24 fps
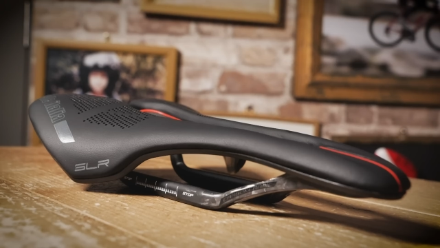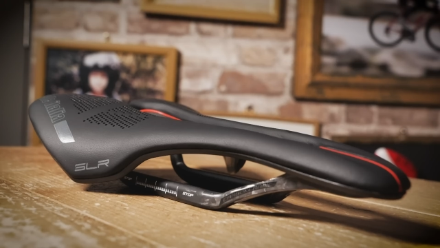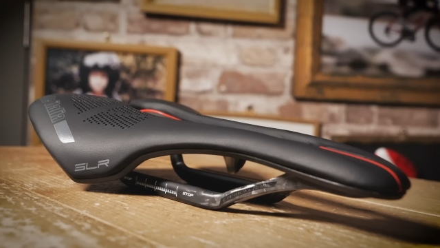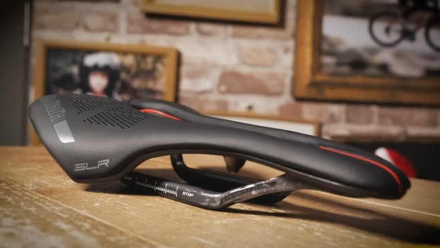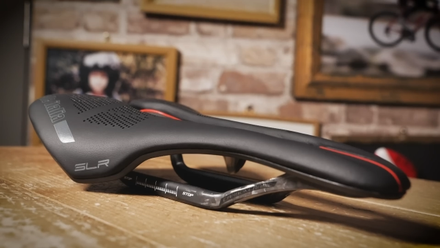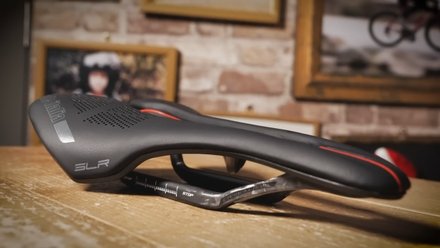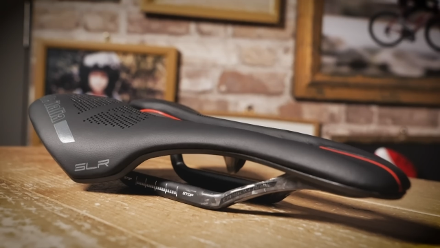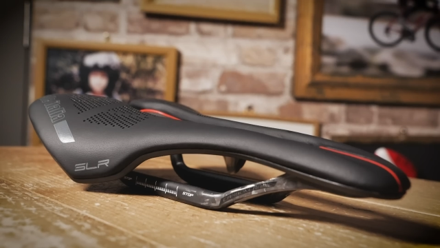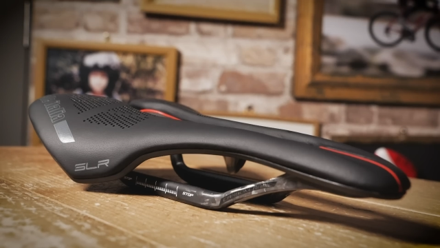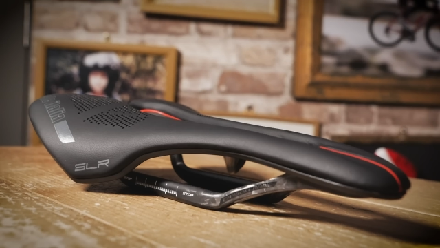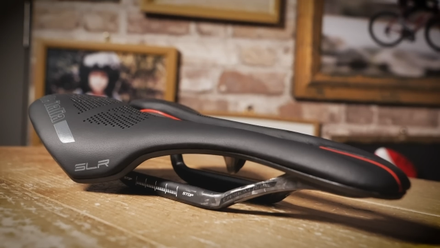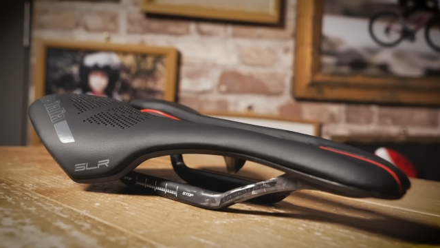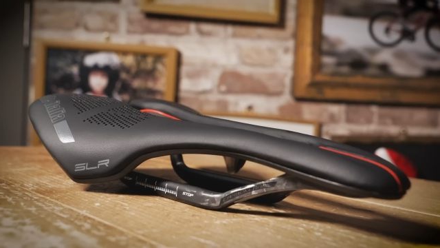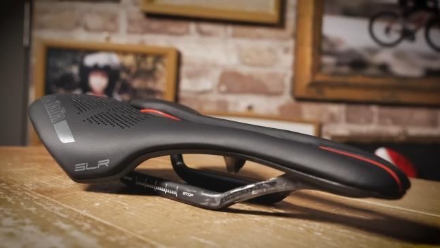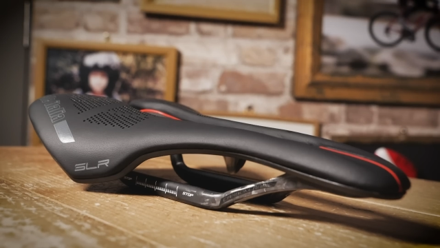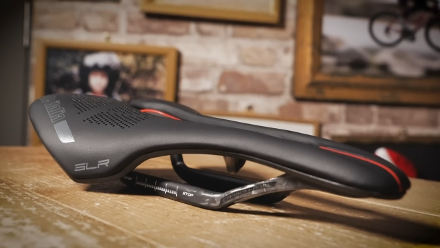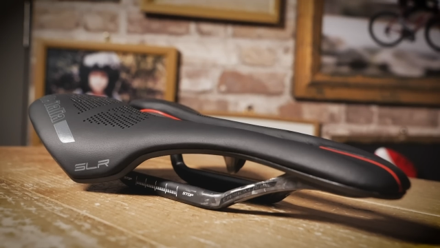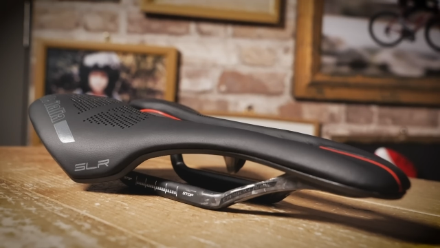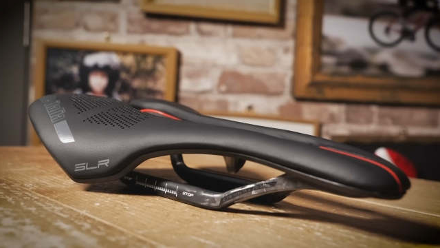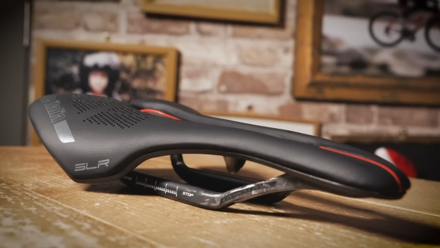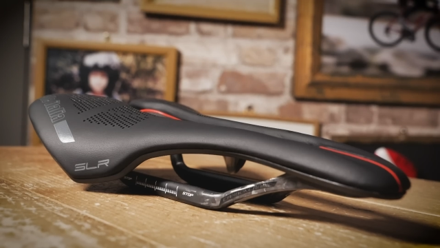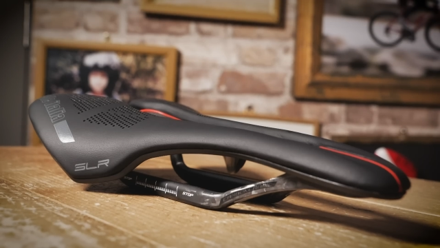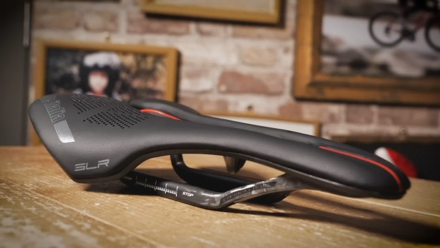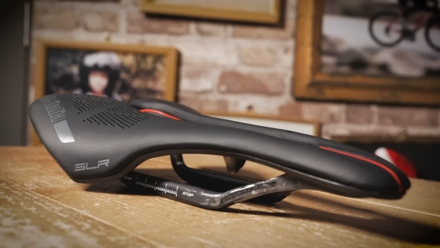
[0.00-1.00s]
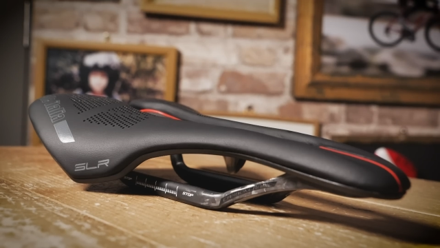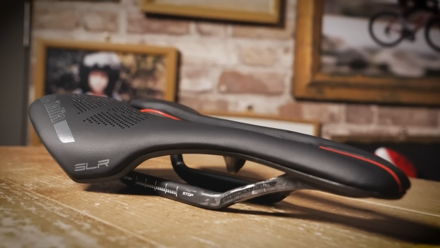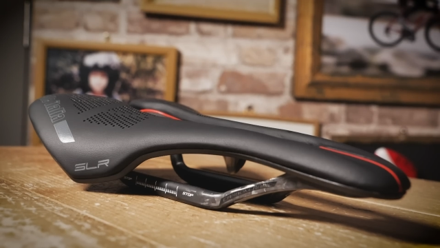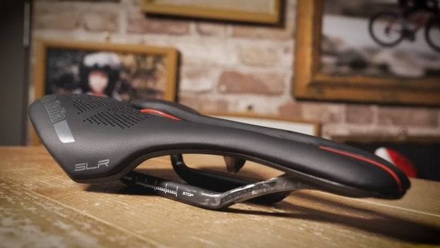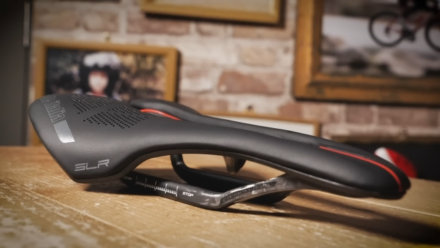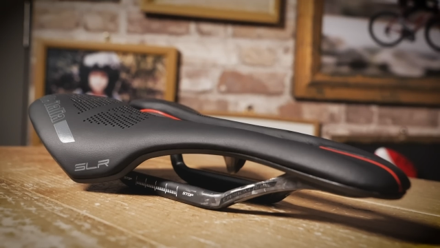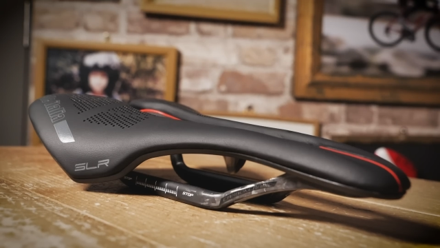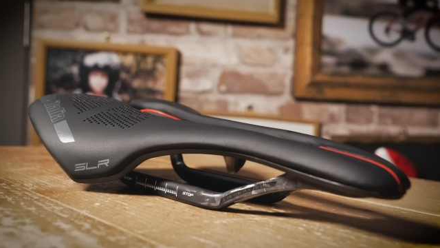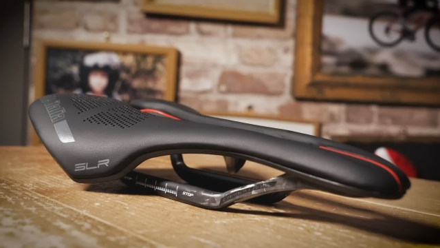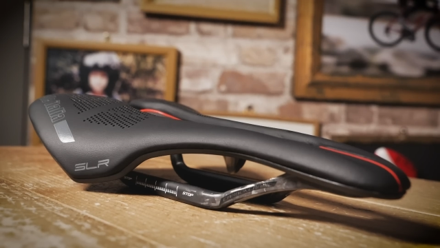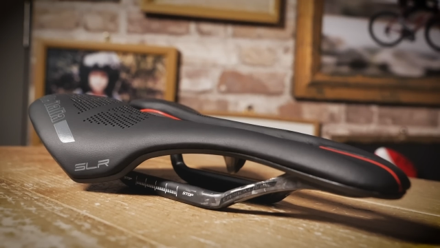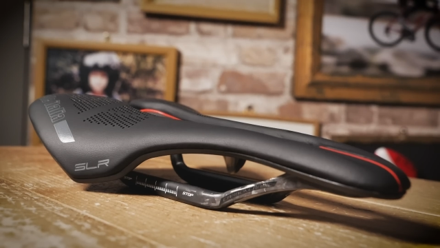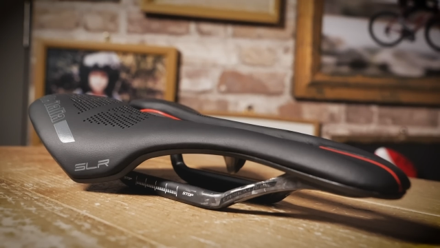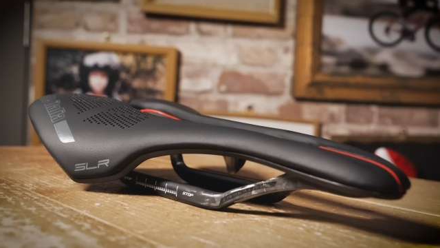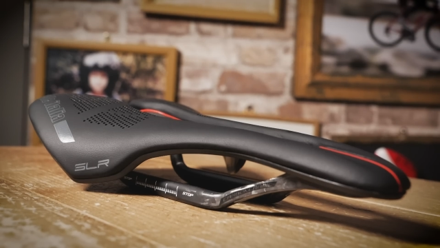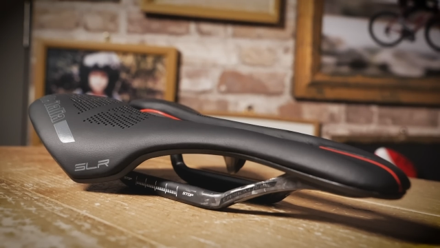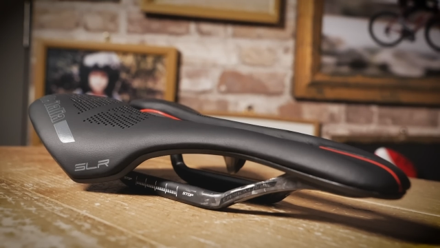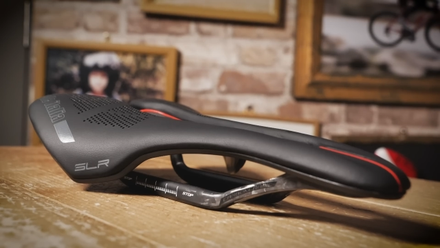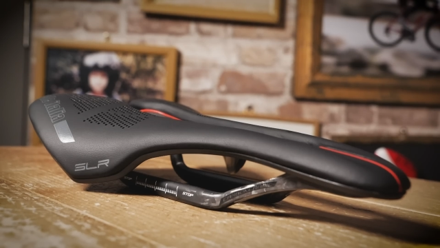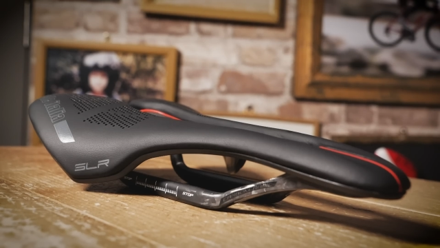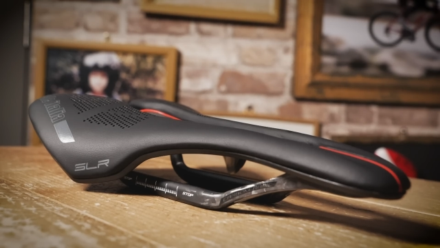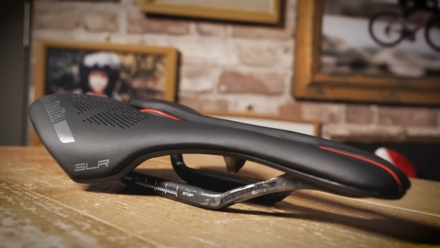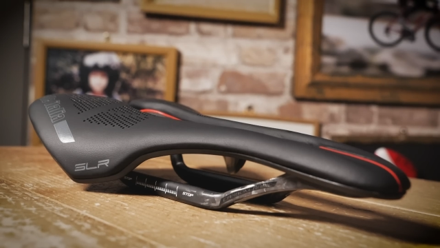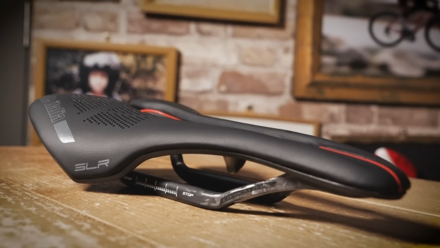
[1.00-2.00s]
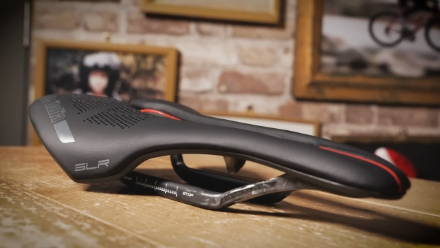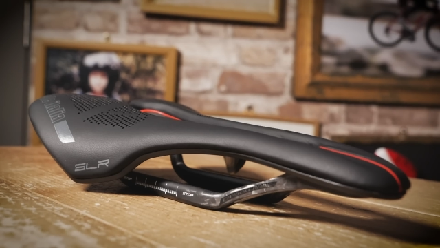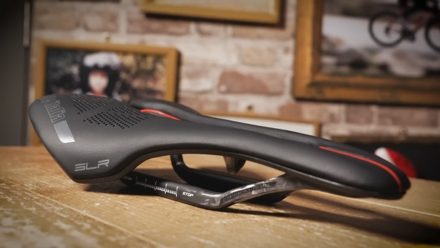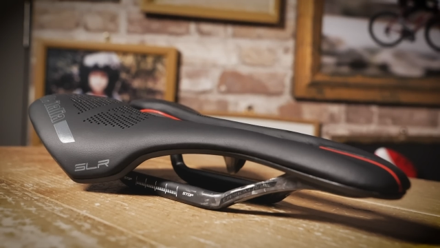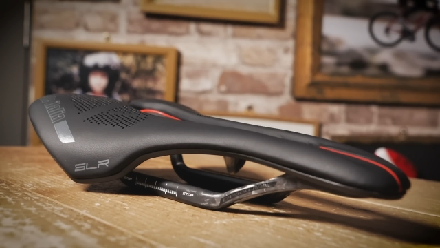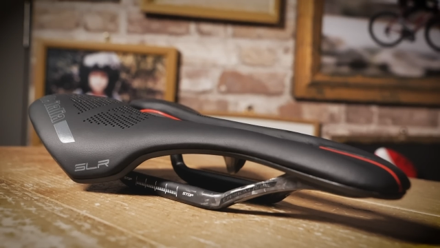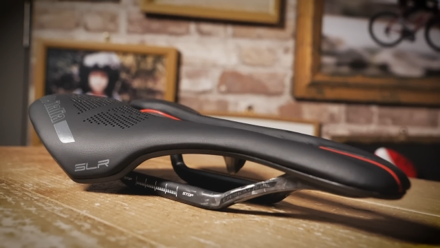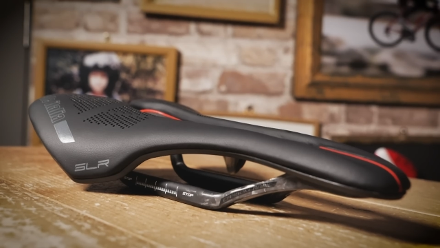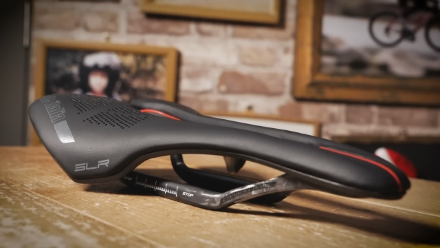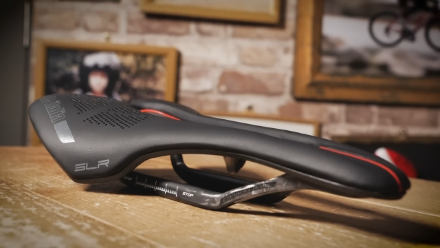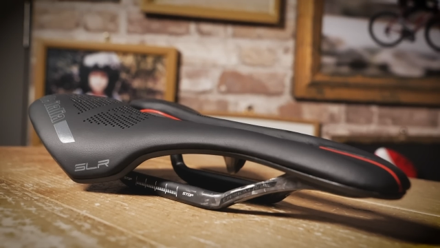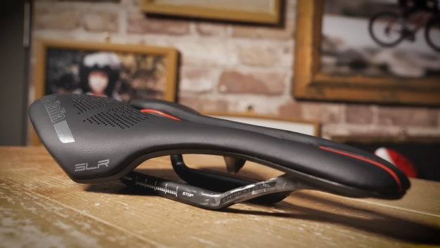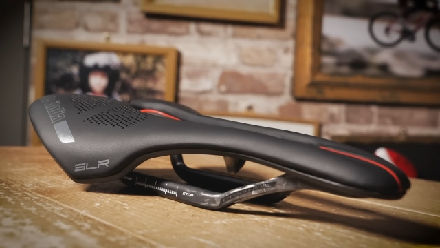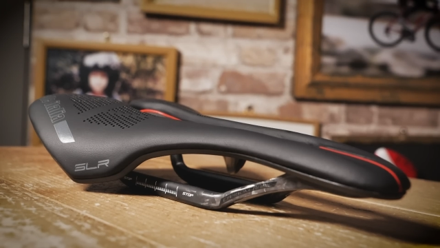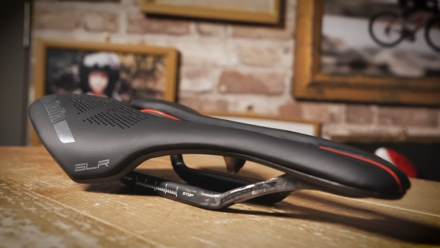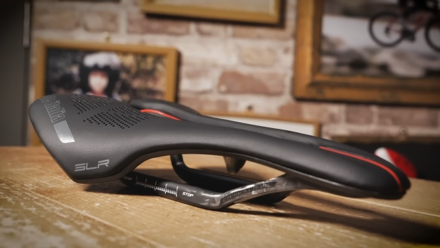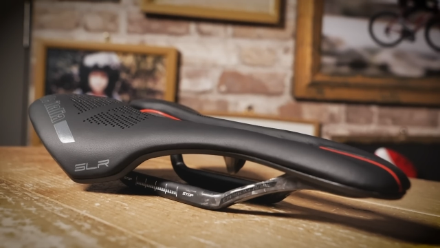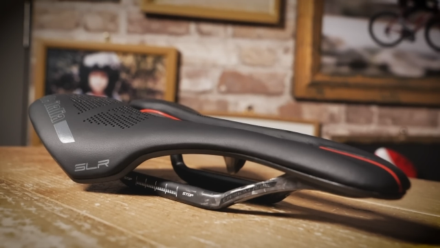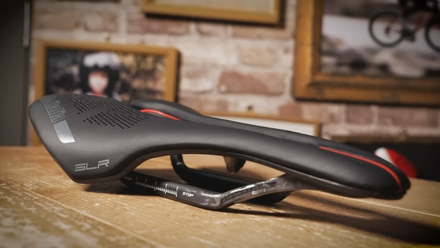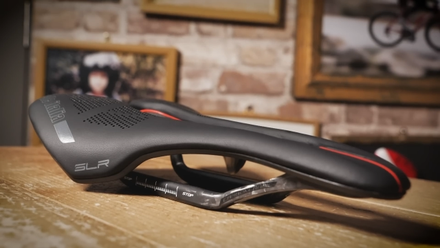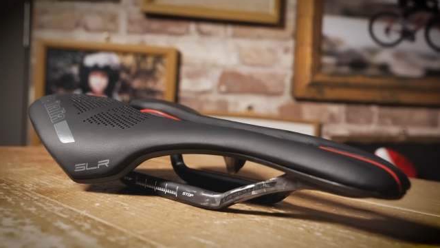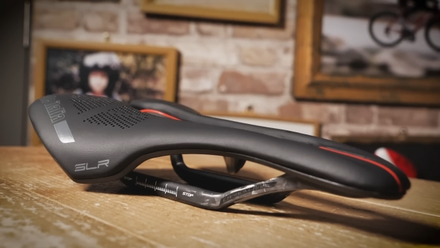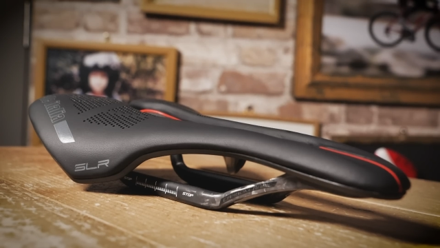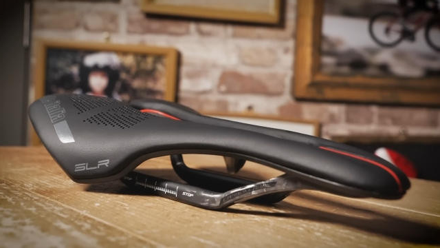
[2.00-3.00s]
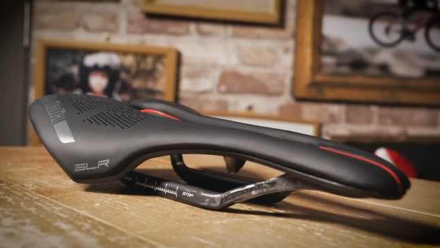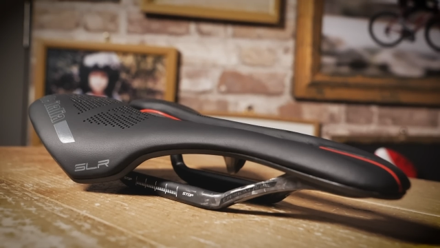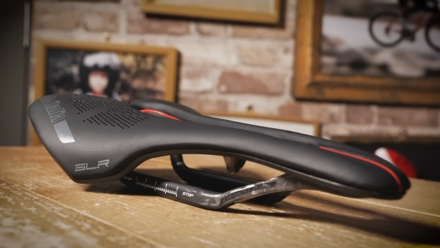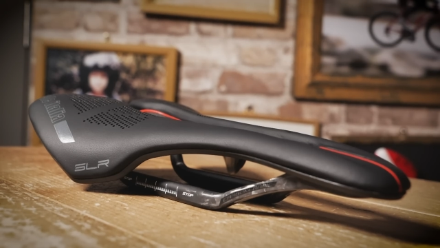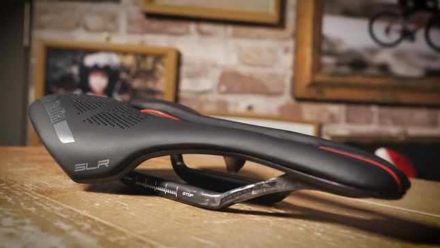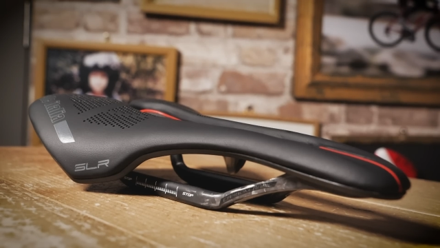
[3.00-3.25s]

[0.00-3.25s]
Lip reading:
[unreadable: no face in view]